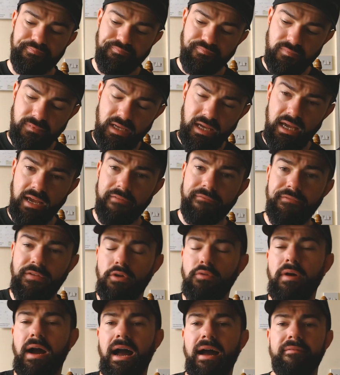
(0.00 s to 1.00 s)
If
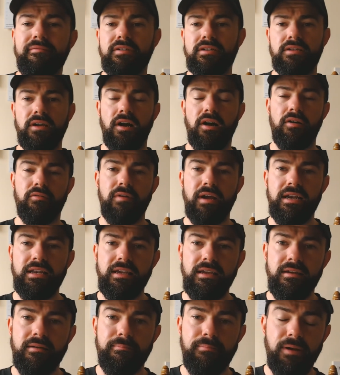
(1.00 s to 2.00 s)
you haven't
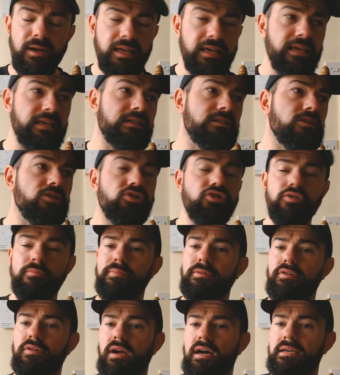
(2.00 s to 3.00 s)
already, please jump
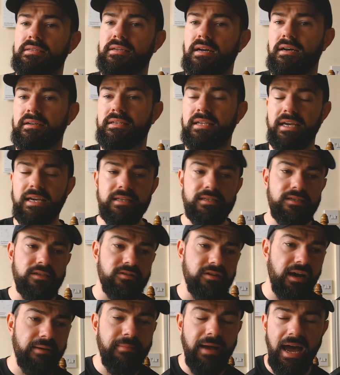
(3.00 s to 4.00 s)
across onto
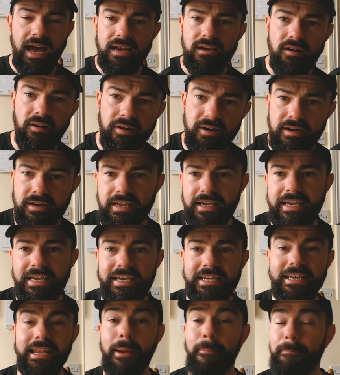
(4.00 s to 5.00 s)
Instagram at
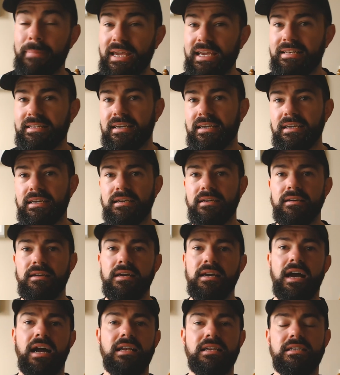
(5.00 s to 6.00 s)
IronIanPT,
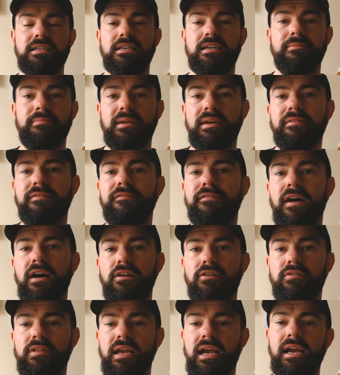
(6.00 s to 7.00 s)
and you can give me a
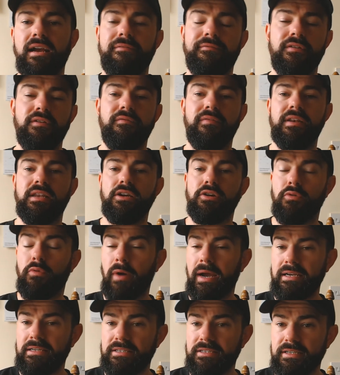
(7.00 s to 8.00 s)
follow there. If you have any
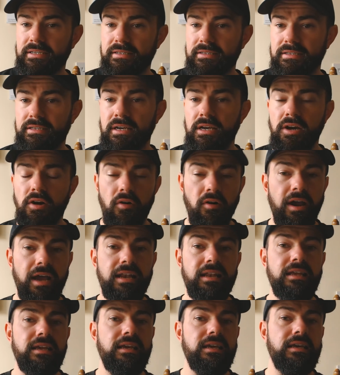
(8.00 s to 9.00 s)
questions or
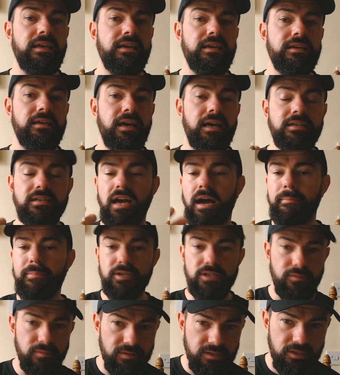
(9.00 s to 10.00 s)
any topics
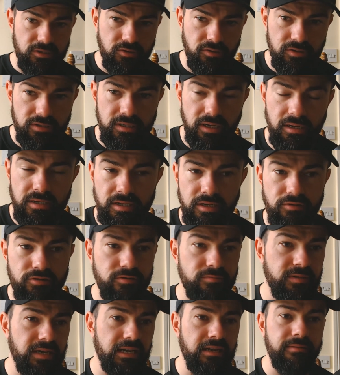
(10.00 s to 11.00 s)
you want discussed on the YouTube
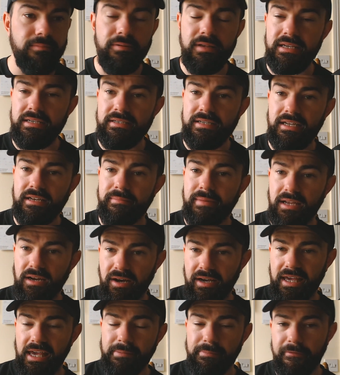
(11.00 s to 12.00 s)
channel, please send them in. I
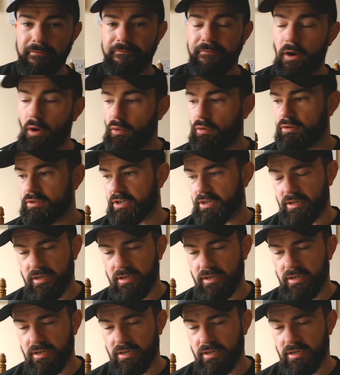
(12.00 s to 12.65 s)
keep a folder